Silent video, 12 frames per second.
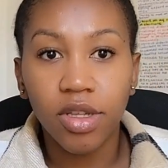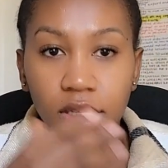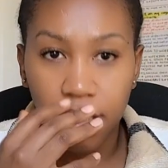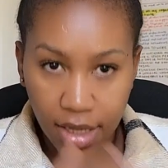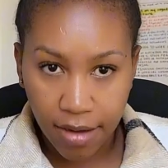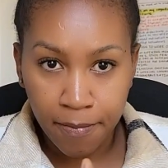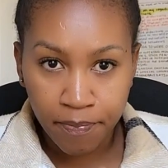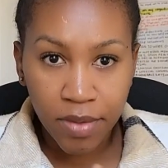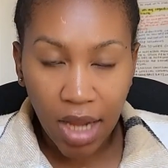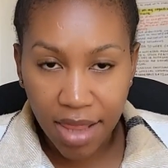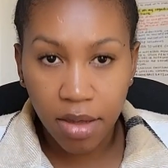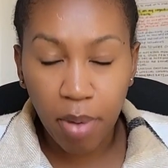the
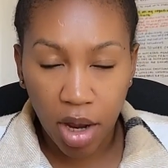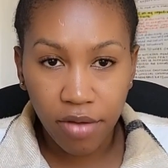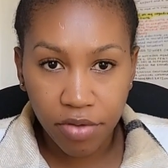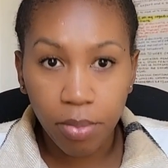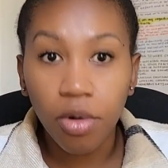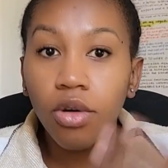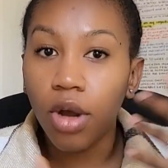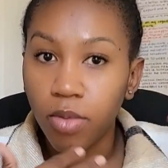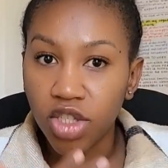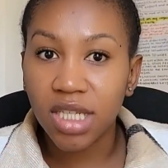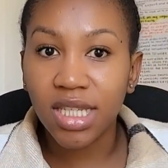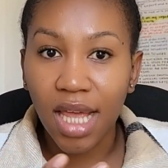other part of the program,
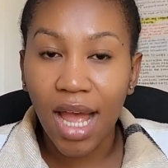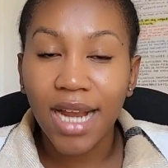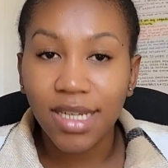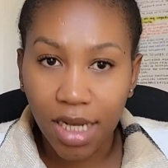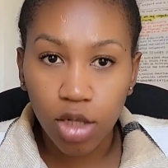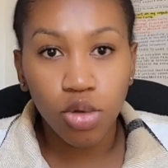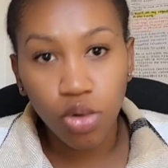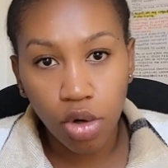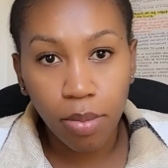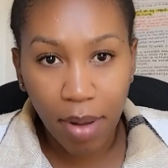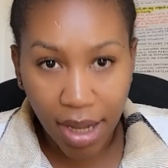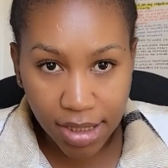which is the adult
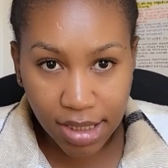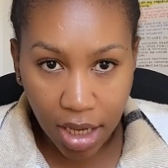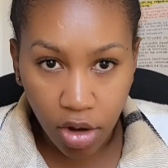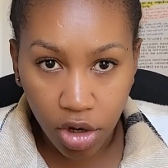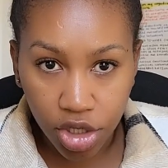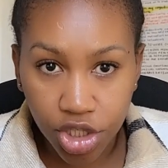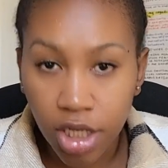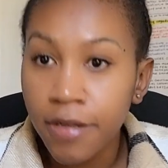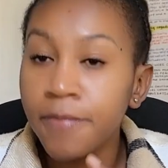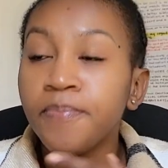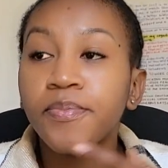neuropsychology.